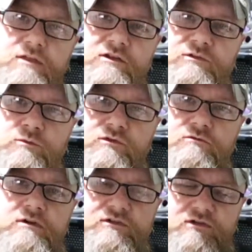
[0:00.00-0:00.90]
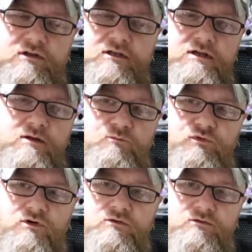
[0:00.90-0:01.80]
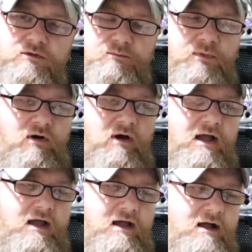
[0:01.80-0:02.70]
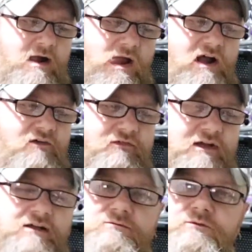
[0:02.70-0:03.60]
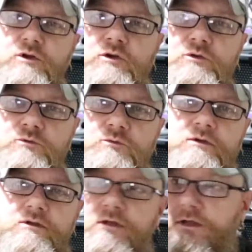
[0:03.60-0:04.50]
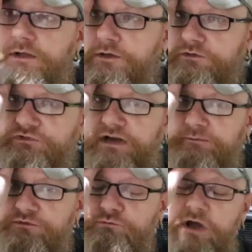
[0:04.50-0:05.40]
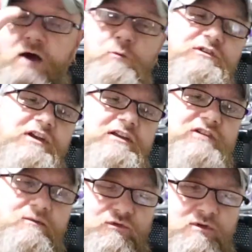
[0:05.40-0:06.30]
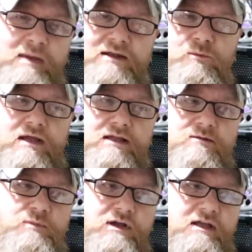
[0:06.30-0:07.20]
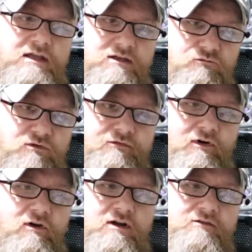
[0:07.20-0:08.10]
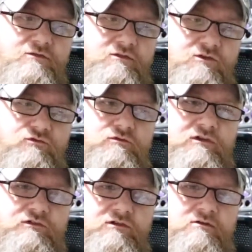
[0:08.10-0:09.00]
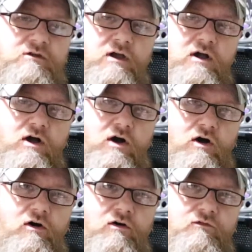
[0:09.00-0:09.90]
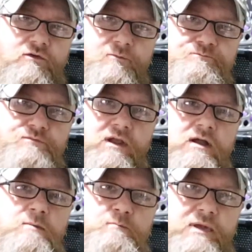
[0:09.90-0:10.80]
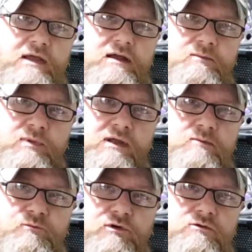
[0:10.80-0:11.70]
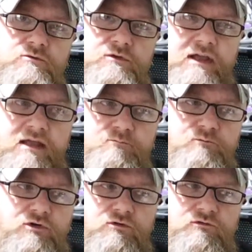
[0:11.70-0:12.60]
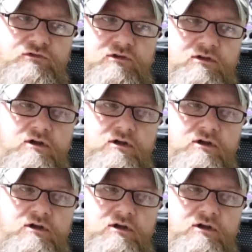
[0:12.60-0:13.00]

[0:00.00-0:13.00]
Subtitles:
This was originally brewed by a fella who jumped, I wouldn't say jumped on the bandwagon, but he revived the tradition of beer being brewed in Bruges,